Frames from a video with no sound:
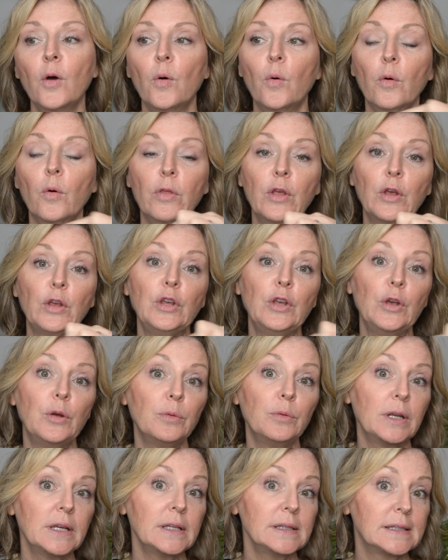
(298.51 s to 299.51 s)
or the
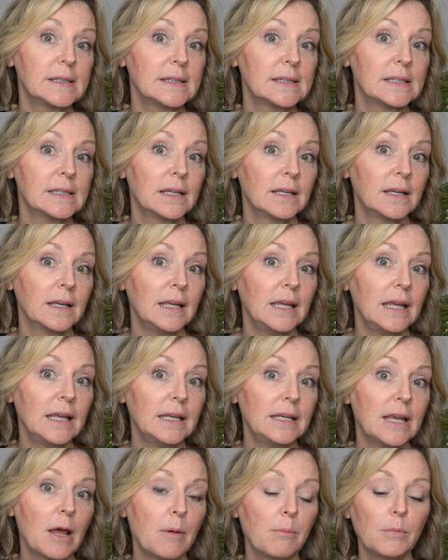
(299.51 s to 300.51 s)
units
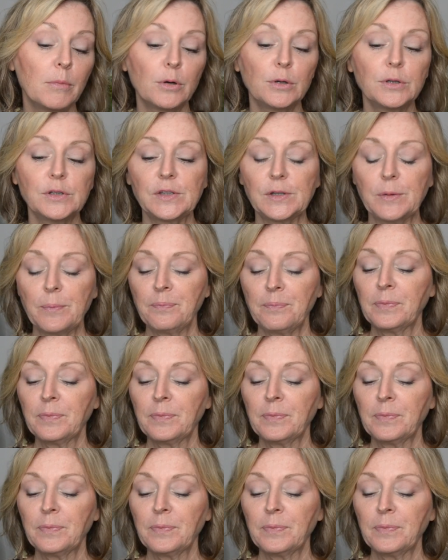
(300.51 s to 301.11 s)
in numbers,